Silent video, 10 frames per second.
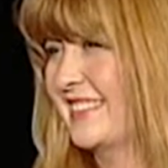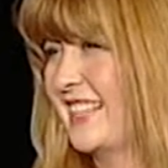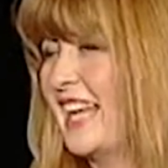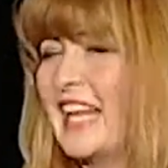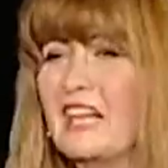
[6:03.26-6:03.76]

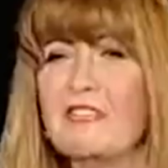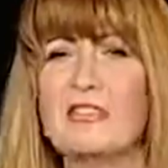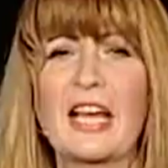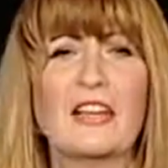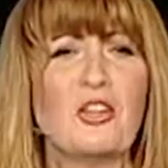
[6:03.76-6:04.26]
And
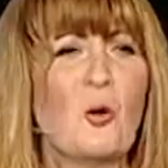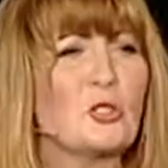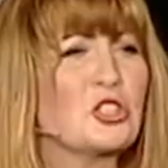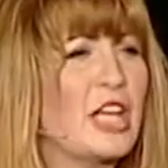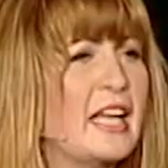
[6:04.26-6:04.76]
elephant had no
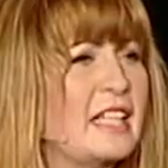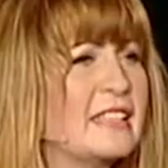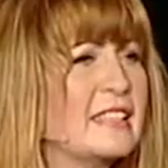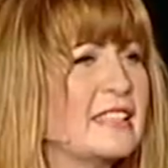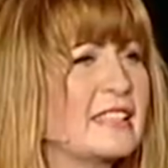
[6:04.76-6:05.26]

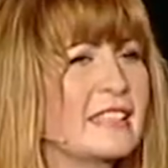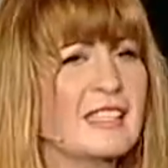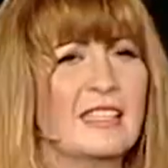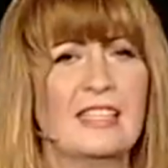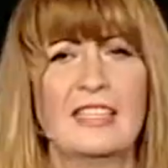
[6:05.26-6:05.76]
chains.
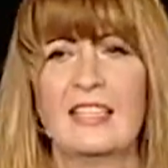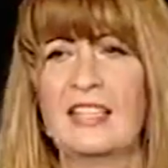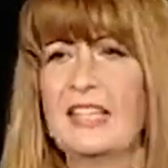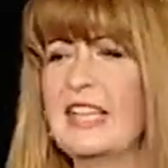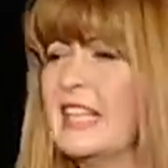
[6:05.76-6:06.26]

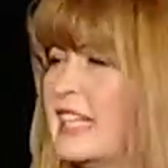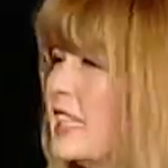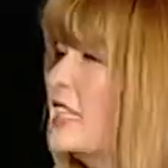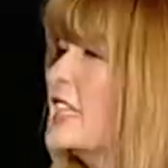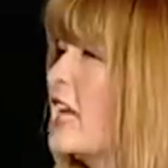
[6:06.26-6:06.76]
He
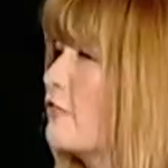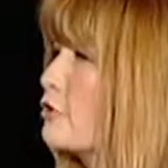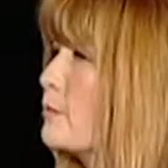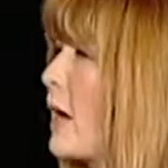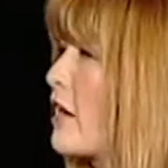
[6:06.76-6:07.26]
didn't have
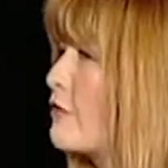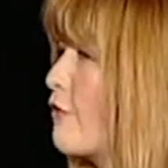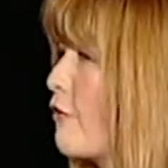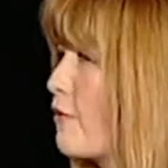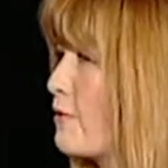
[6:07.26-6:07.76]
to
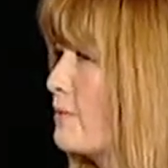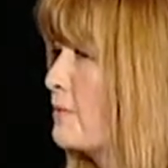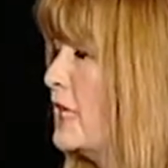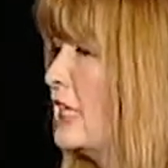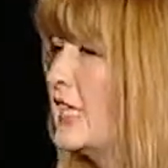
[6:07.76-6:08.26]
perform.
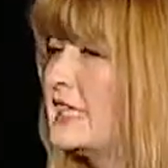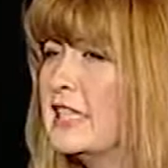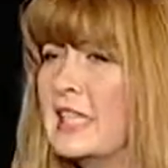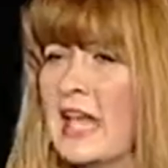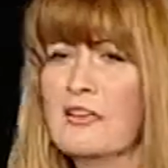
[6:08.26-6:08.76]
He
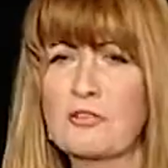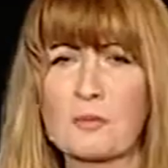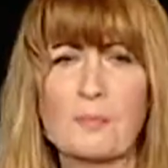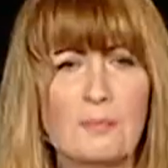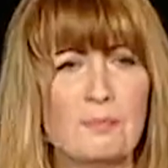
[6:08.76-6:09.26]
didn't have to
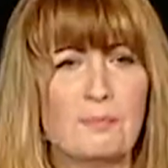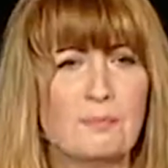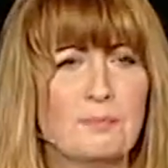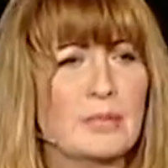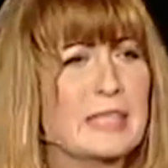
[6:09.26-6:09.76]

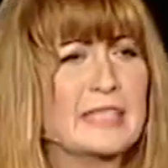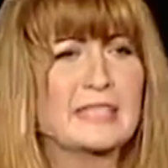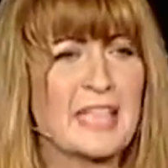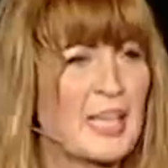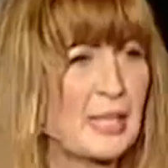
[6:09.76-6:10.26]

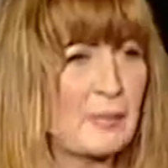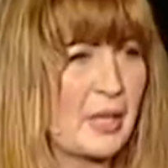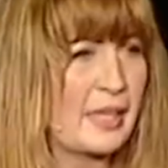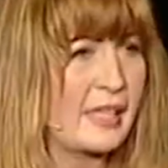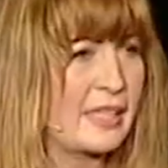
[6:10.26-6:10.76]
please
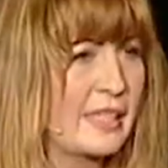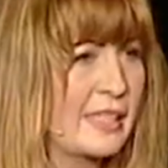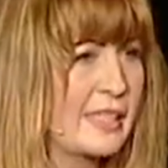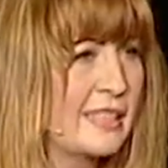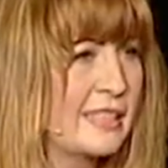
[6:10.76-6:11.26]
anybody,
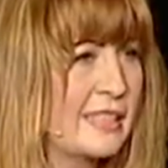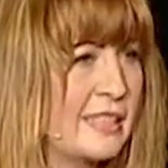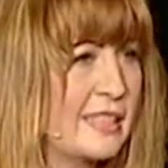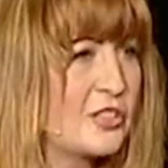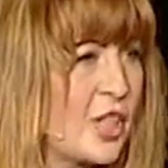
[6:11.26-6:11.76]

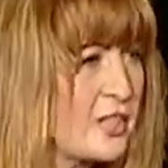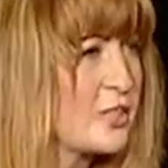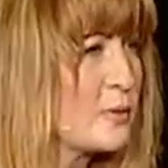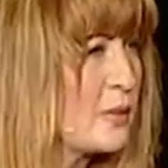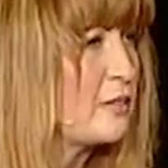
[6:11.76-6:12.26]
just
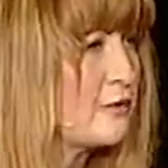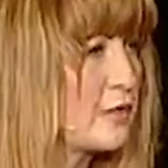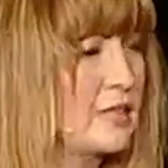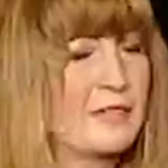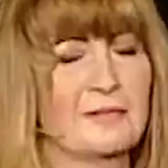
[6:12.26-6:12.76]
to be
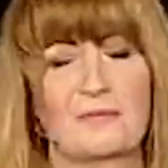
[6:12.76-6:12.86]
free.